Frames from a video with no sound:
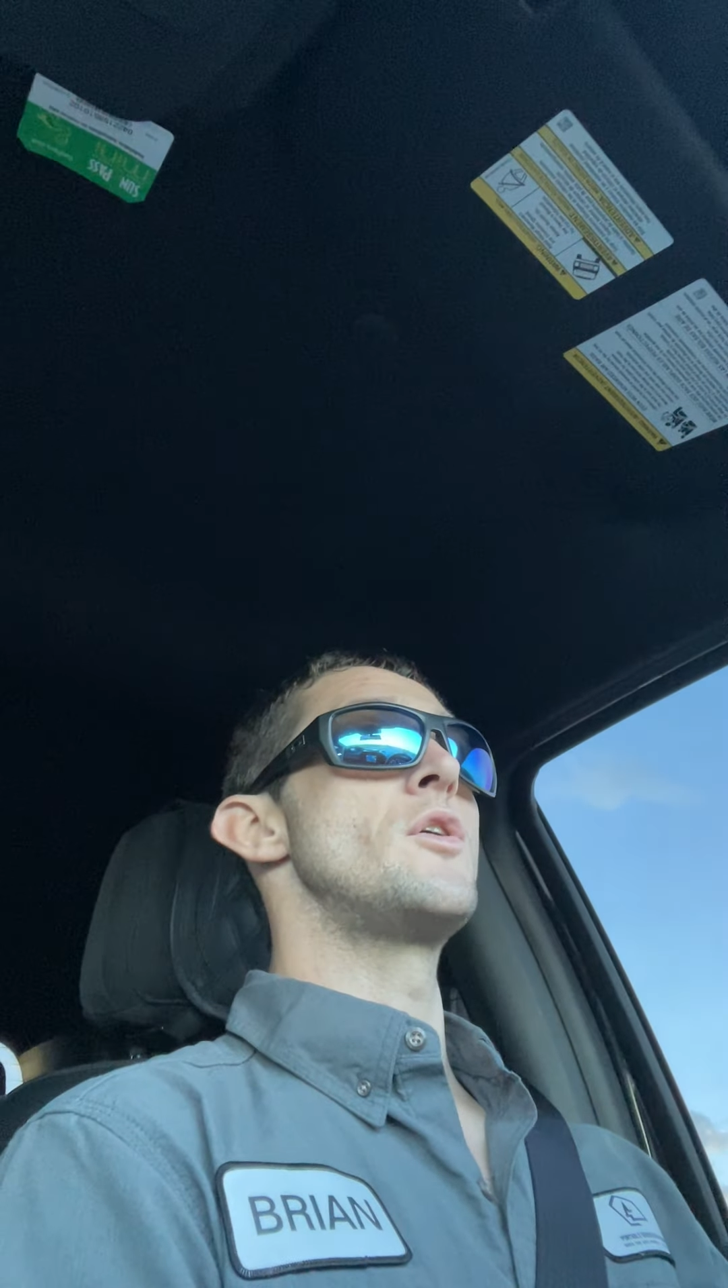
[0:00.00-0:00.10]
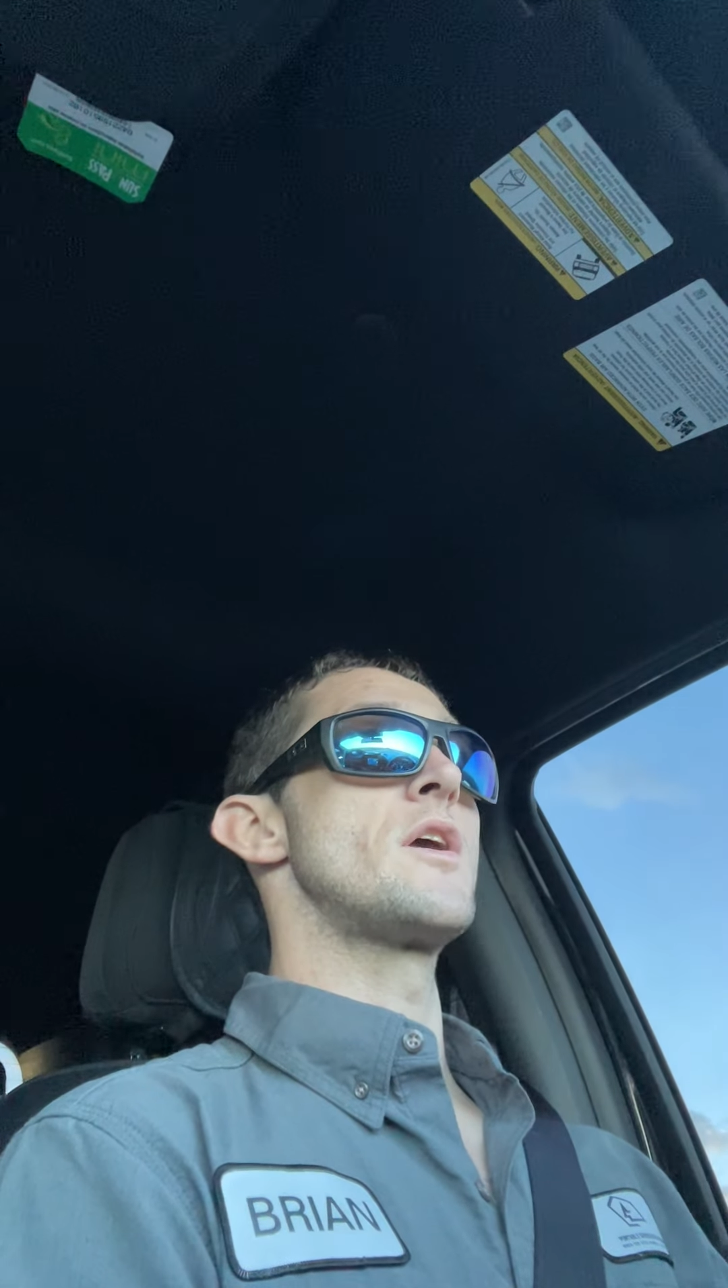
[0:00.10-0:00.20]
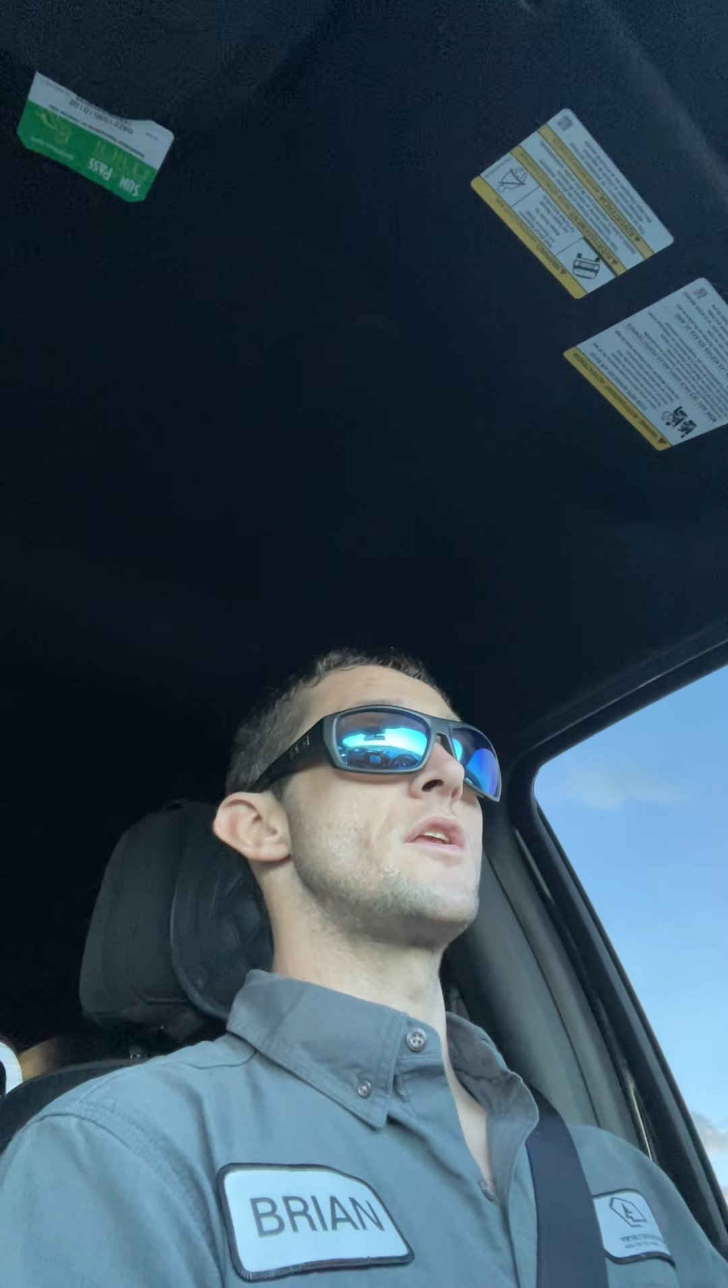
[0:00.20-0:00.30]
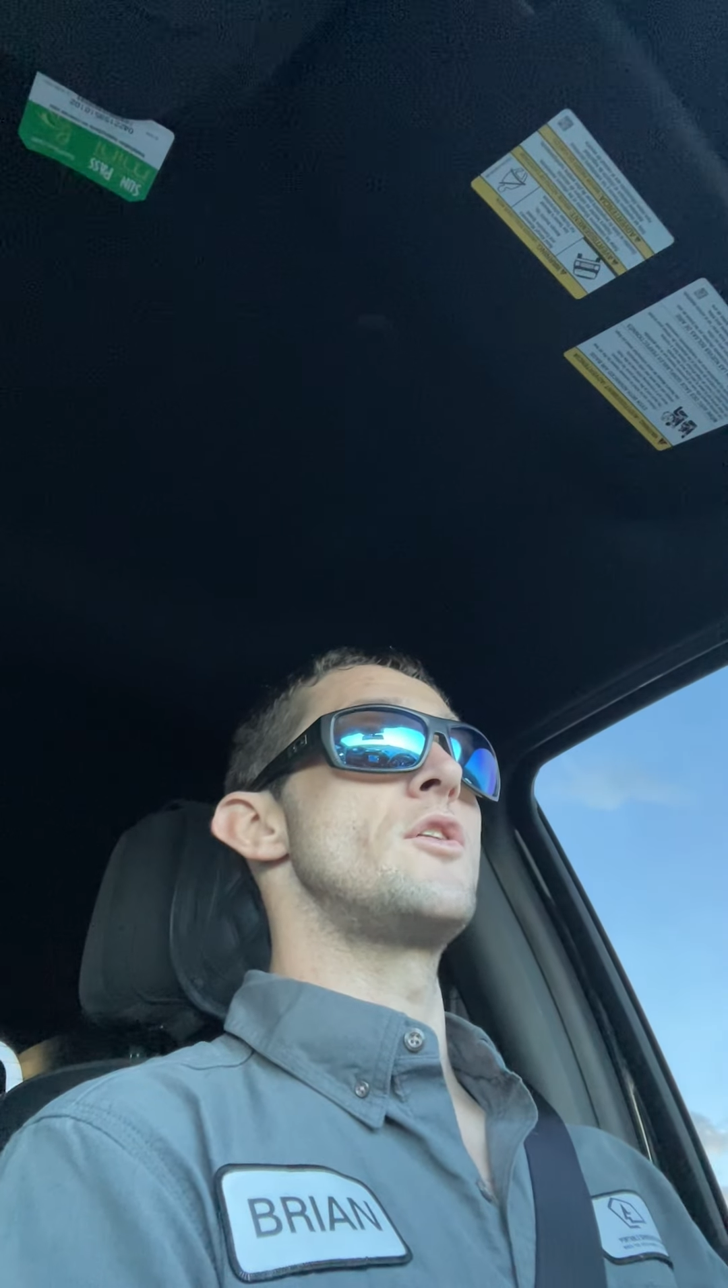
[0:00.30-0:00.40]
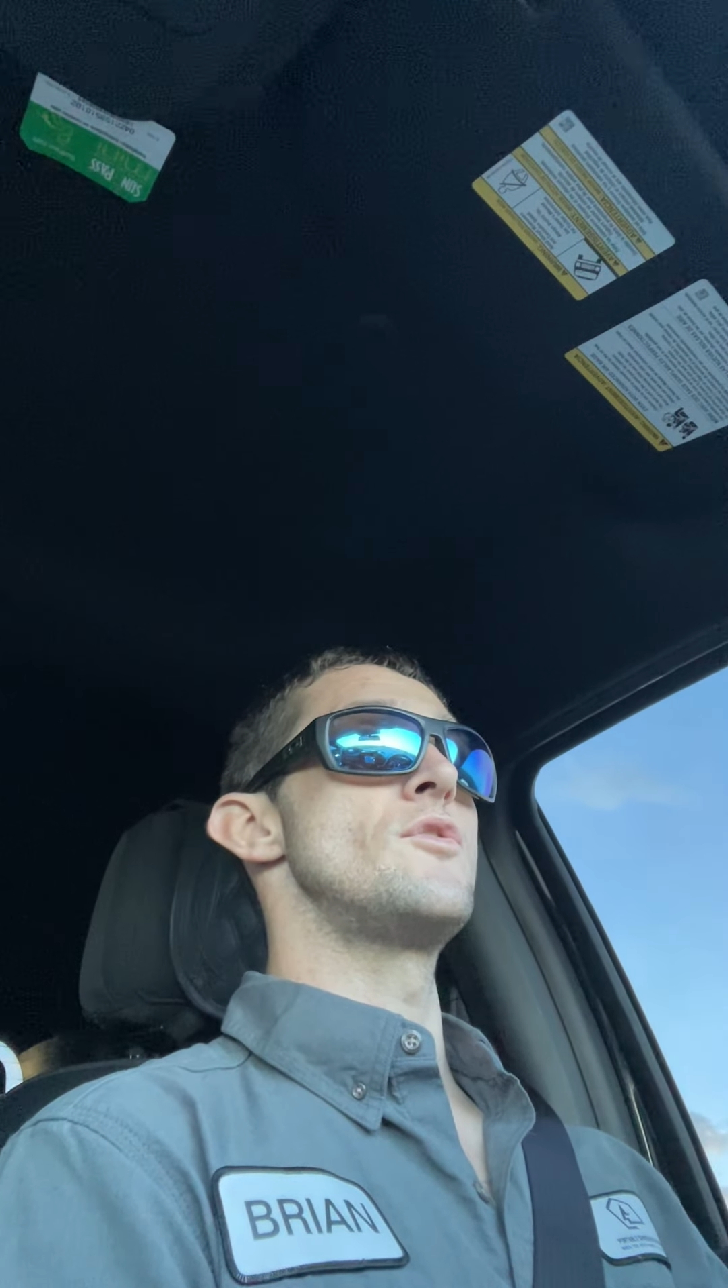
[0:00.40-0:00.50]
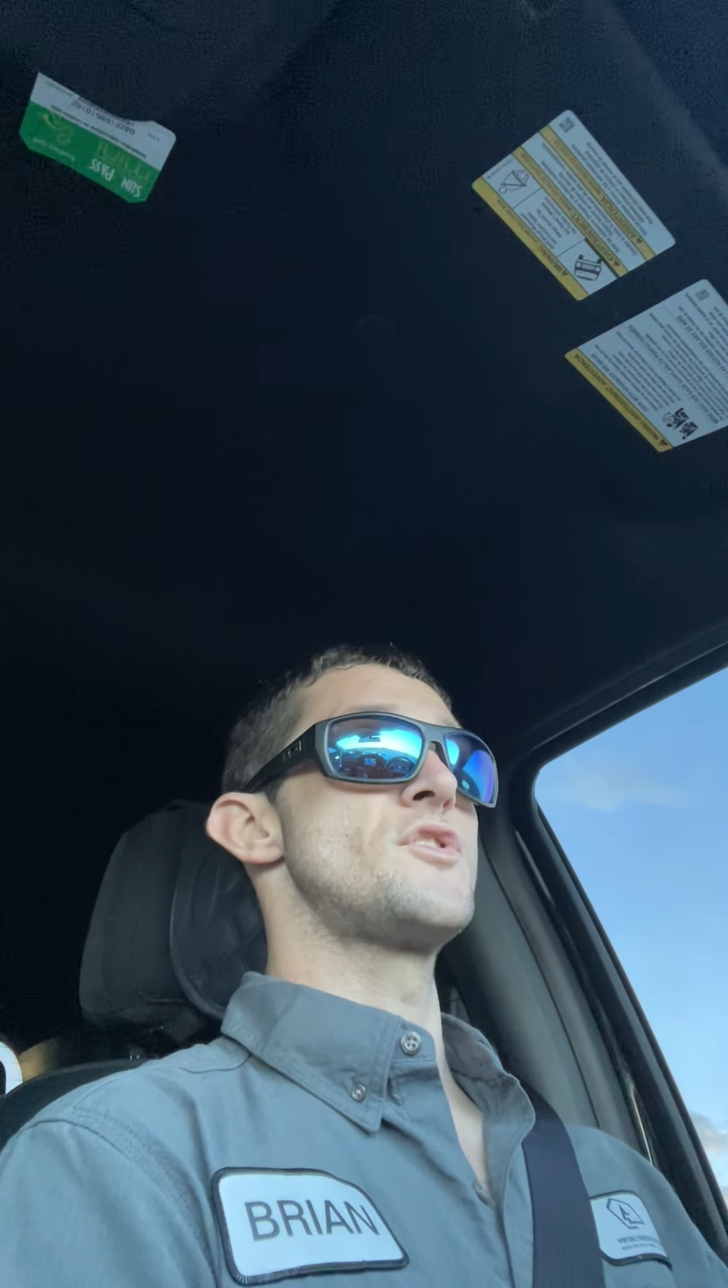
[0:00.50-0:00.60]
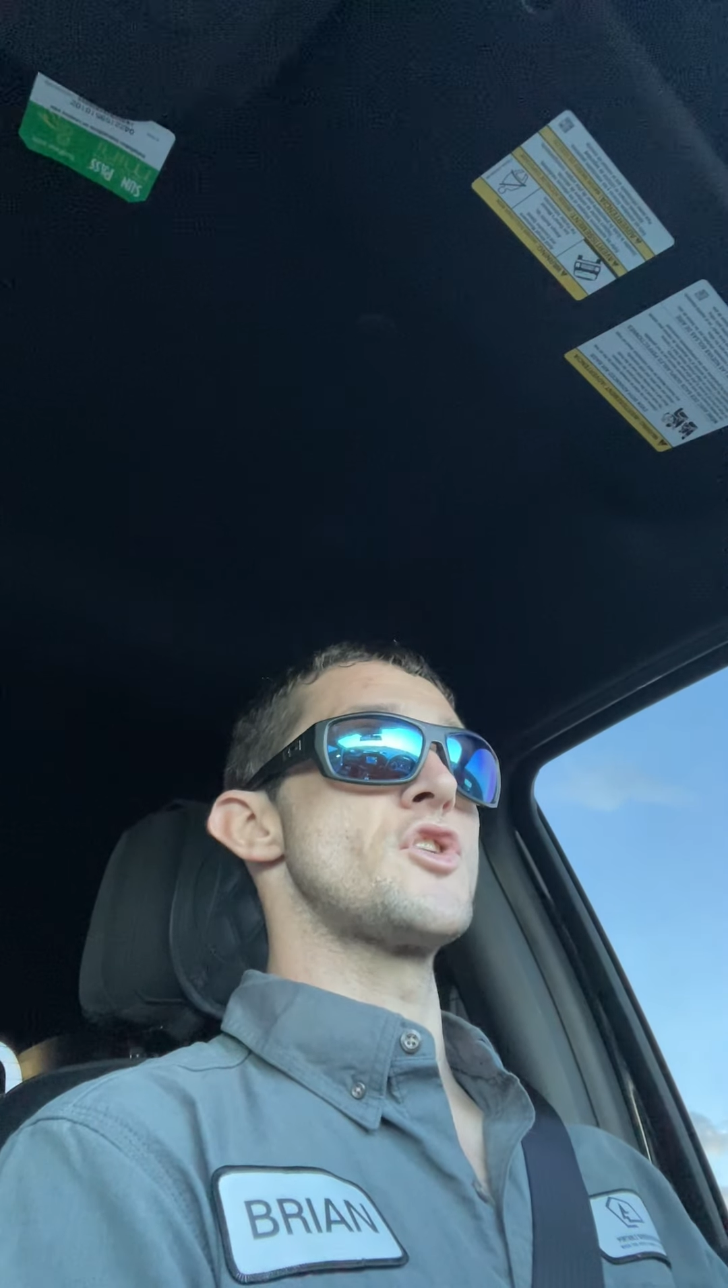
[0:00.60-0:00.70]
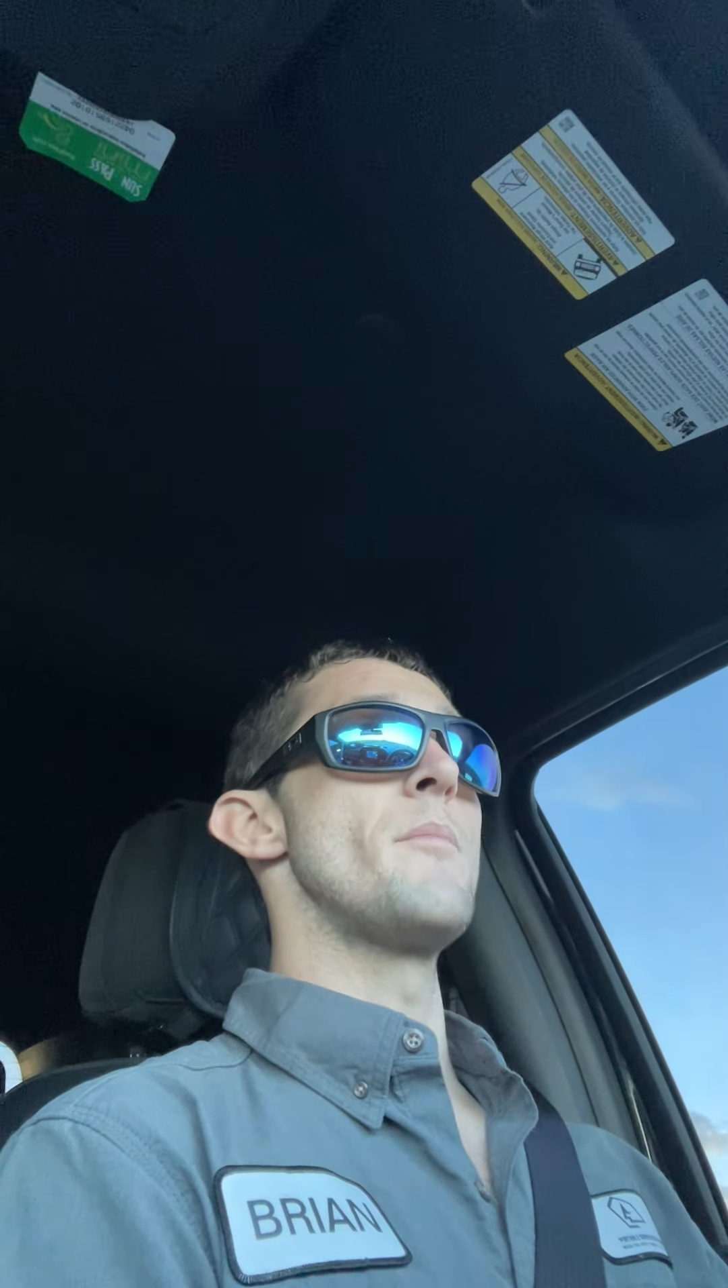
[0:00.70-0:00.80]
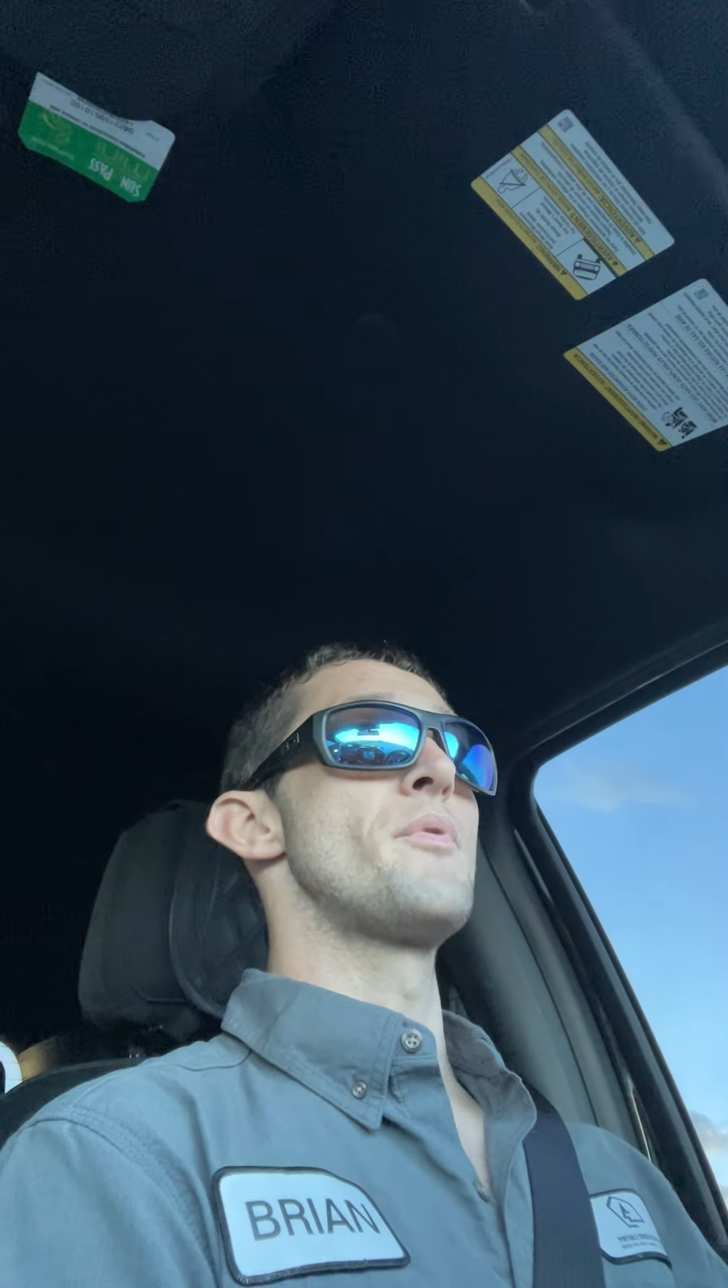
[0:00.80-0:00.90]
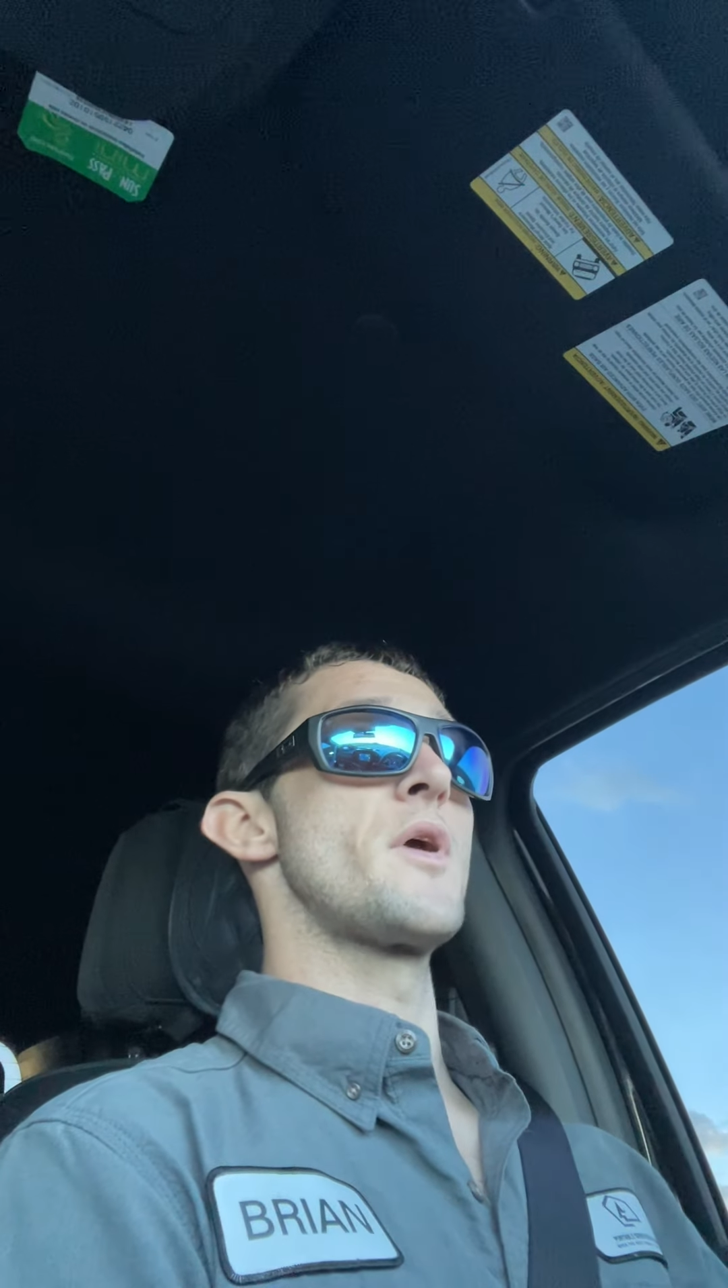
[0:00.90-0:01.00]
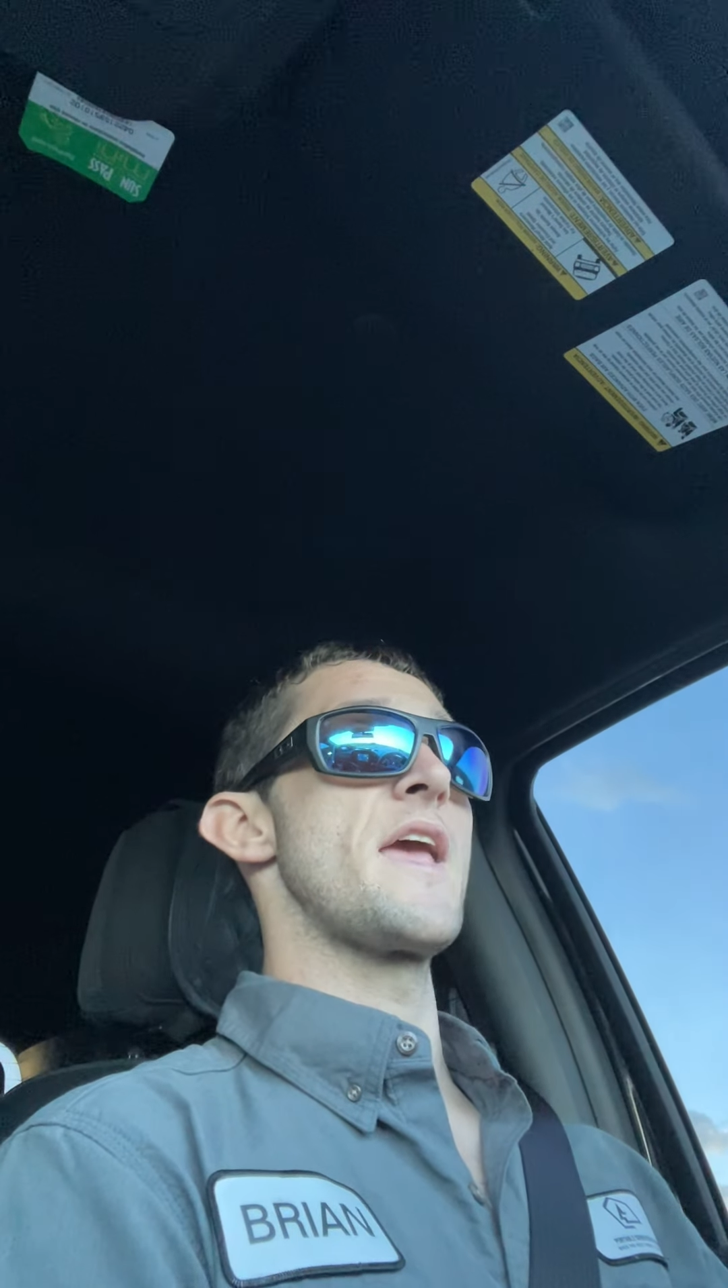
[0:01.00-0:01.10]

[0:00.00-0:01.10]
could use jumper